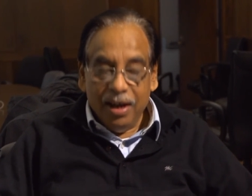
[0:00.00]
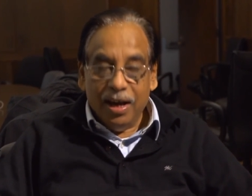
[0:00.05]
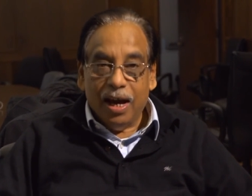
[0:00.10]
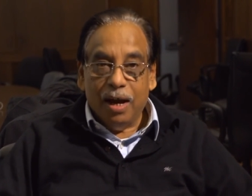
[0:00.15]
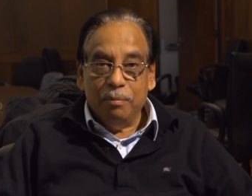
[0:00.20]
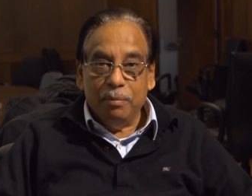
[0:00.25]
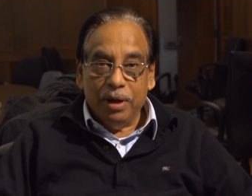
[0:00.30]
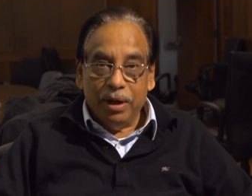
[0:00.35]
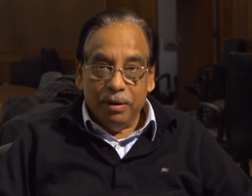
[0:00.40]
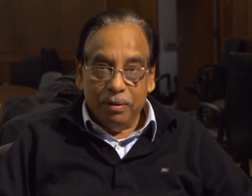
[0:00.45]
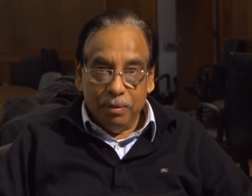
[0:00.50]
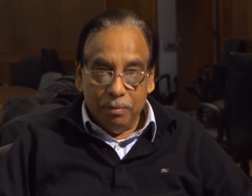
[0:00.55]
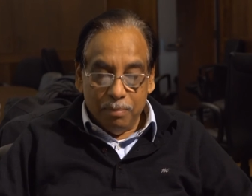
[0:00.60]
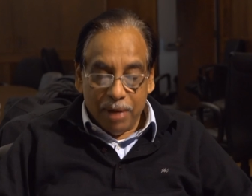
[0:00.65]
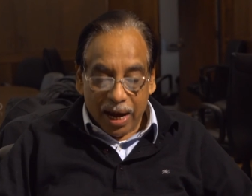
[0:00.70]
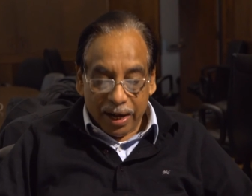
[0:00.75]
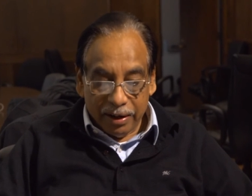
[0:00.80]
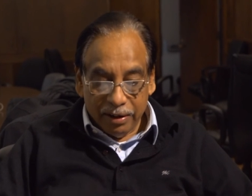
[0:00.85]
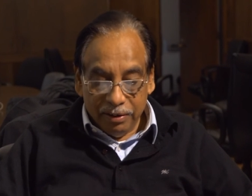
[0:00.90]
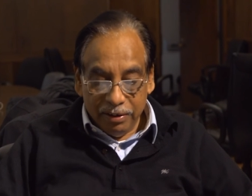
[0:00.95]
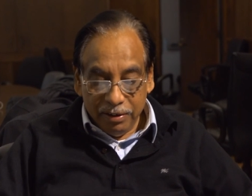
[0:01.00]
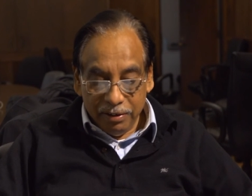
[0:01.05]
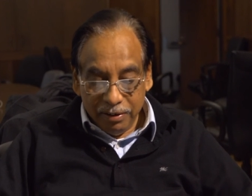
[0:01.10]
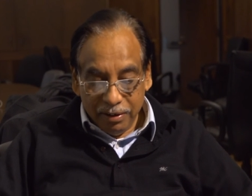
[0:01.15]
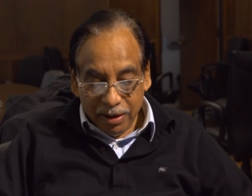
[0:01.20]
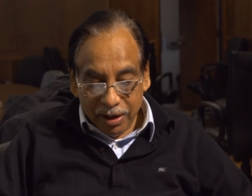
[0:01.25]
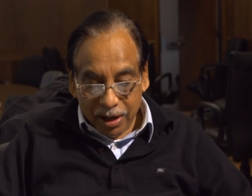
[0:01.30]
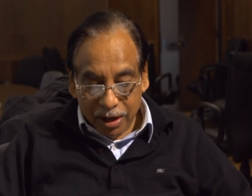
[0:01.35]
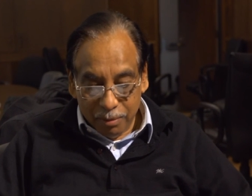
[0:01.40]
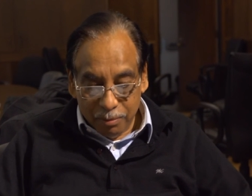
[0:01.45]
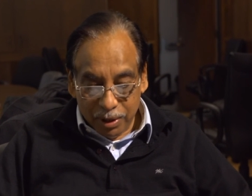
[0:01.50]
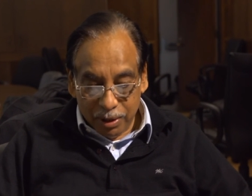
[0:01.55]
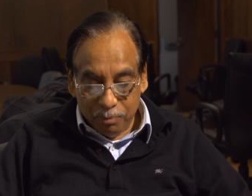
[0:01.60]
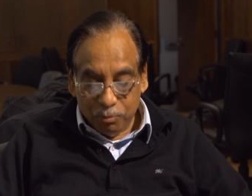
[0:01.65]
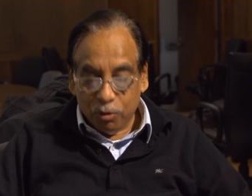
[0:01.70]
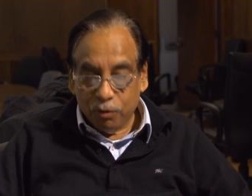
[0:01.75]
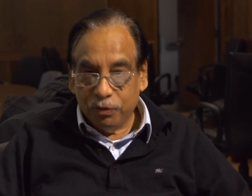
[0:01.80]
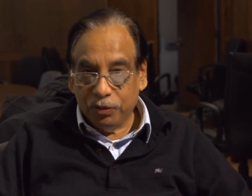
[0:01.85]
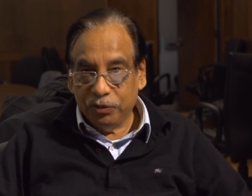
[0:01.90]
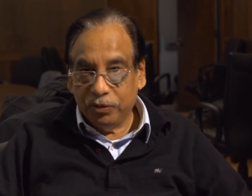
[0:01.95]
Back in India, I'm a
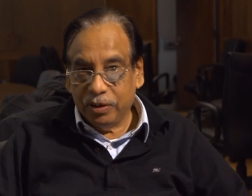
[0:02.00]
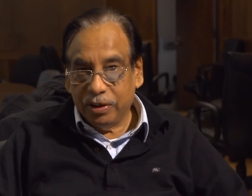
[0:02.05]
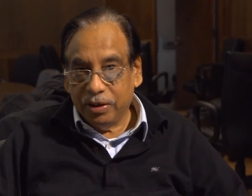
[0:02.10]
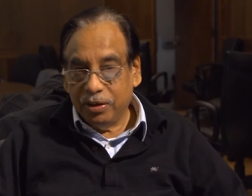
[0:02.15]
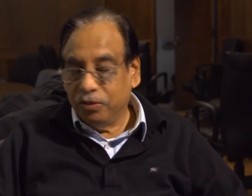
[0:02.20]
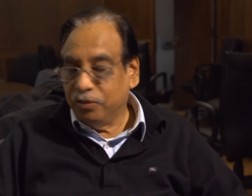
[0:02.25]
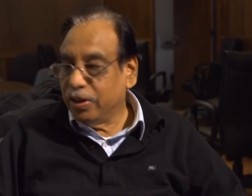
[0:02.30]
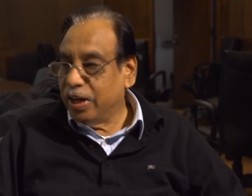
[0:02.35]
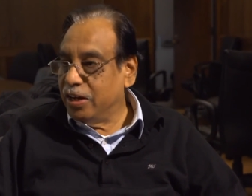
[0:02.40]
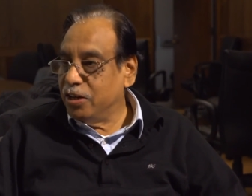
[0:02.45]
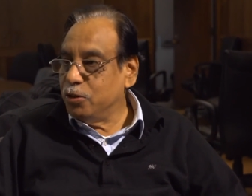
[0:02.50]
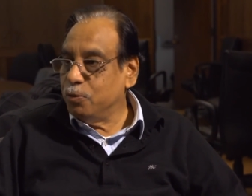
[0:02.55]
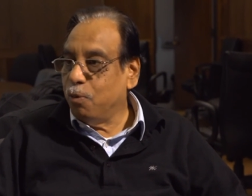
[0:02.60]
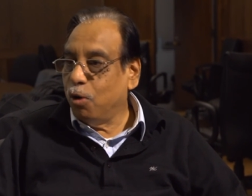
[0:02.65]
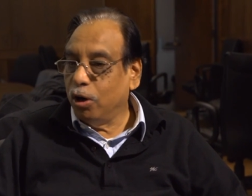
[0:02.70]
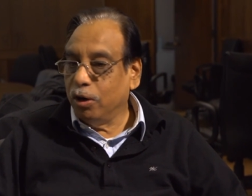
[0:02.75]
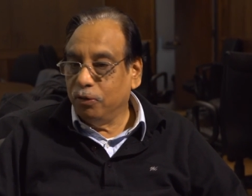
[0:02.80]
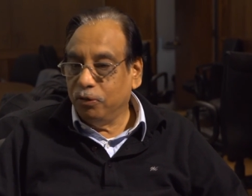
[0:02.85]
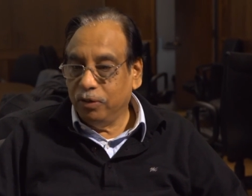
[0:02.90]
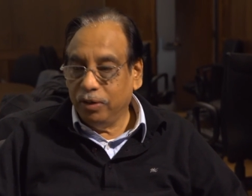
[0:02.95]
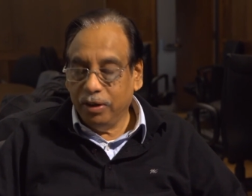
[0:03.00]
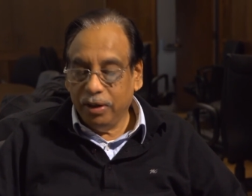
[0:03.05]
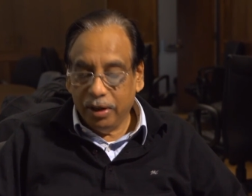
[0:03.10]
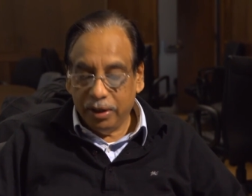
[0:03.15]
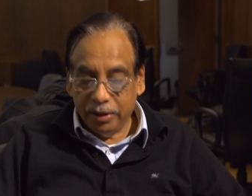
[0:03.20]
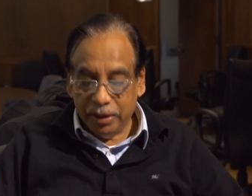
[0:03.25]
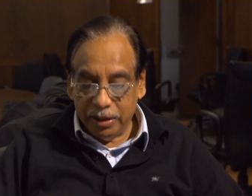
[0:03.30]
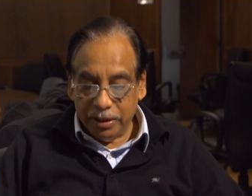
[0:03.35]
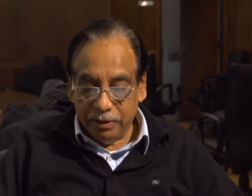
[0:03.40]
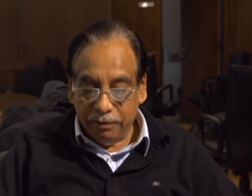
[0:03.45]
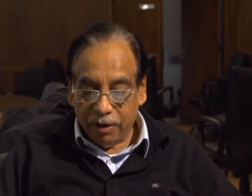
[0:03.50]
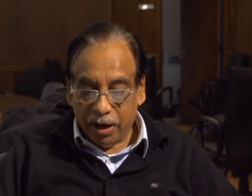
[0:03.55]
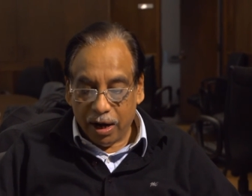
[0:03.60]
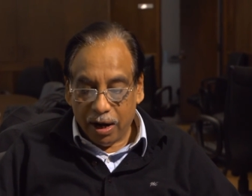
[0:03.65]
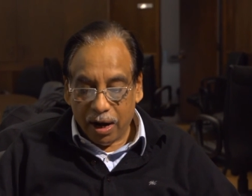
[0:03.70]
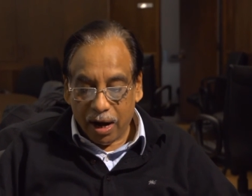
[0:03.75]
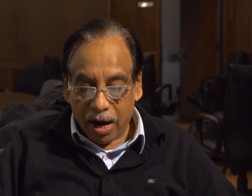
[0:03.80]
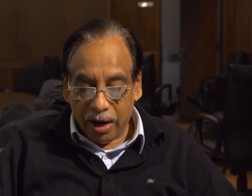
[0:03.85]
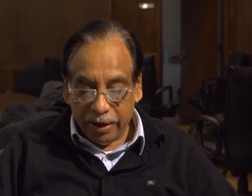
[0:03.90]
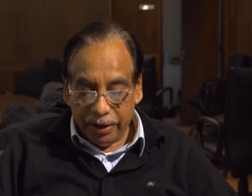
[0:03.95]
professor in science policy at the
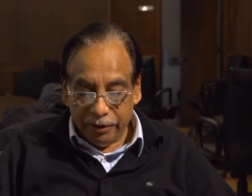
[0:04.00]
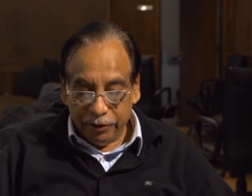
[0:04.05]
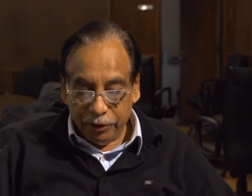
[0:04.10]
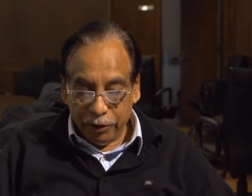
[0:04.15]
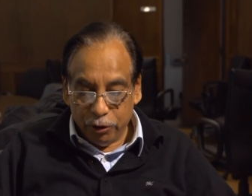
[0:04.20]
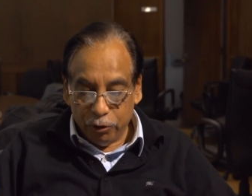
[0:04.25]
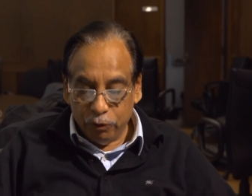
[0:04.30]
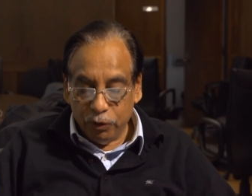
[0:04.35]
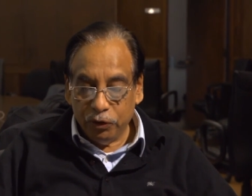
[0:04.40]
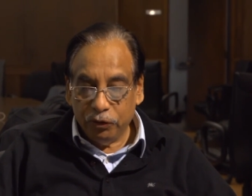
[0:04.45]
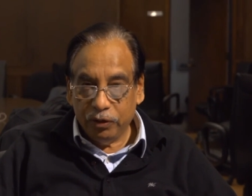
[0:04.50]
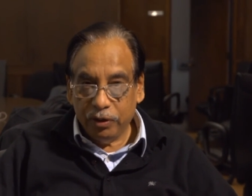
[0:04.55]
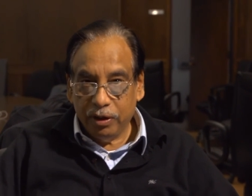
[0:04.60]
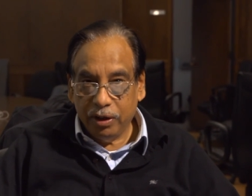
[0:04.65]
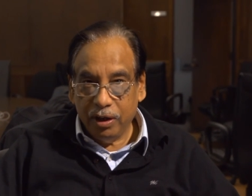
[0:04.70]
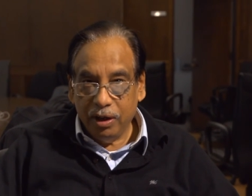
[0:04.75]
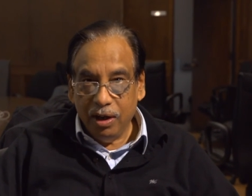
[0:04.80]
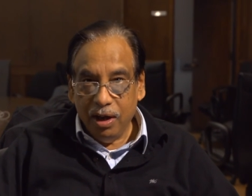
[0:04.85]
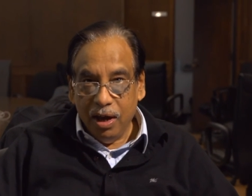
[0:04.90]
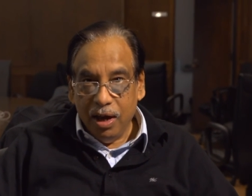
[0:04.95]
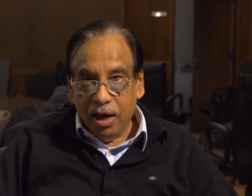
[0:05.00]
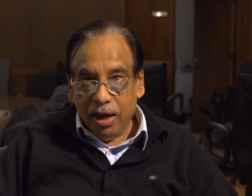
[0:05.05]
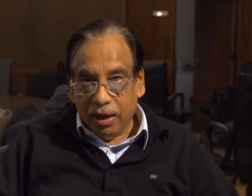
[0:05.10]
Jawaharlal Nehru University.